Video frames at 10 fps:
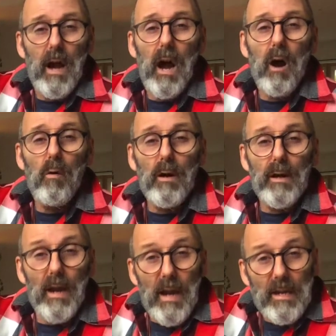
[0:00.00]

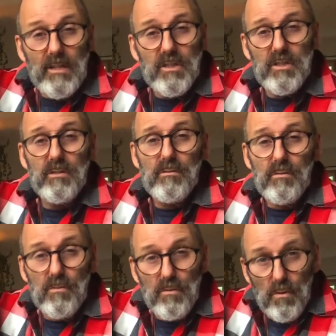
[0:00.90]
our ancient
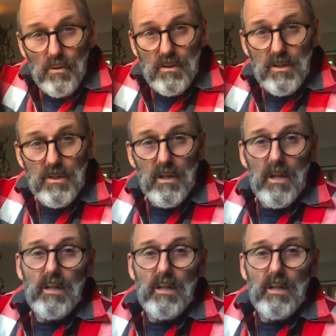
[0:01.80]
roots.